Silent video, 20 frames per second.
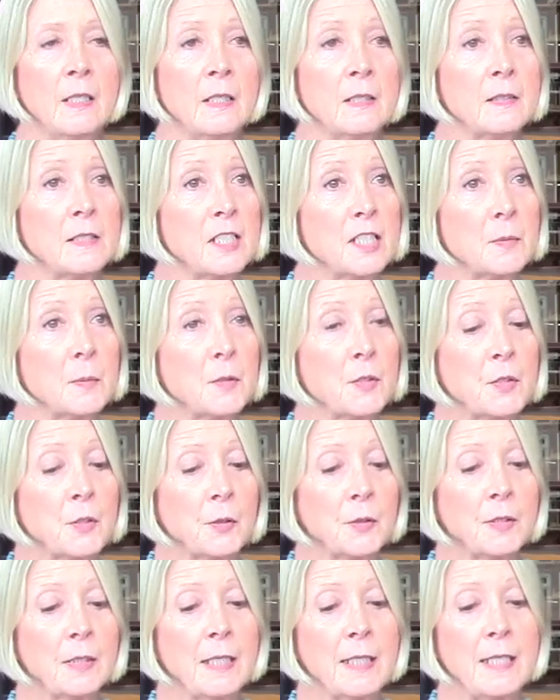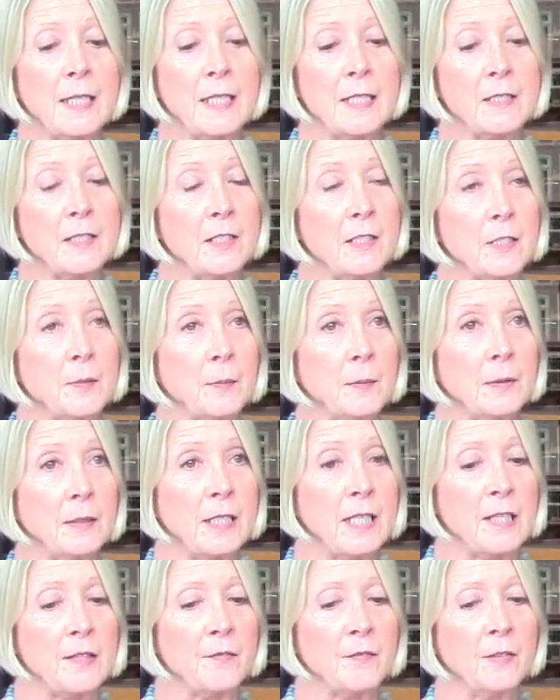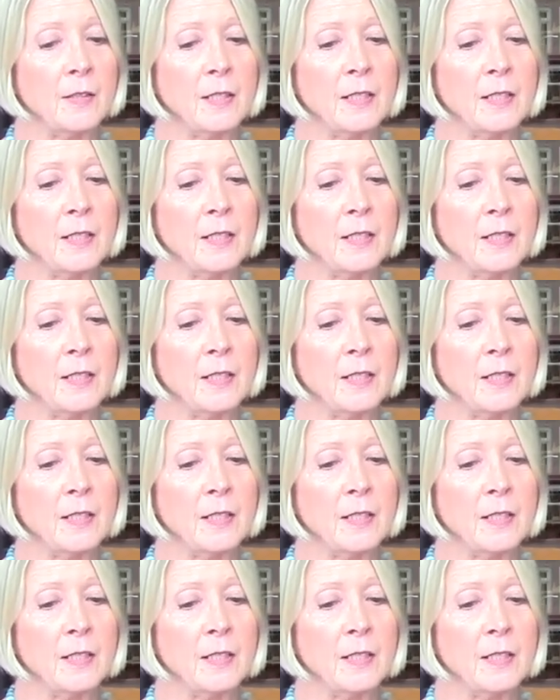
This was certainly easy to believe,